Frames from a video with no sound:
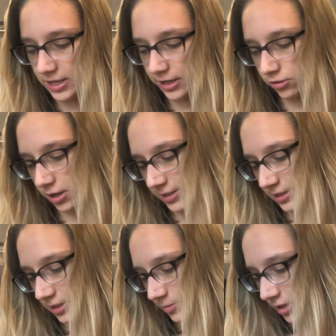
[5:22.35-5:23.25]
get across
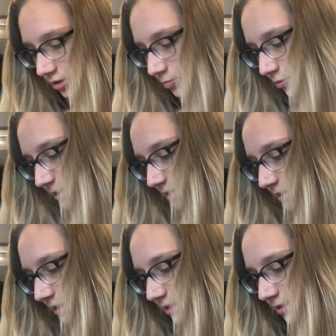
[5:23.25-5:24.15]
to some of the other points
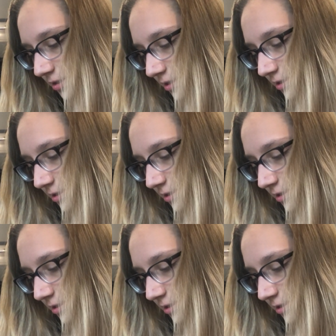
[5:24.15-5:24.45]
because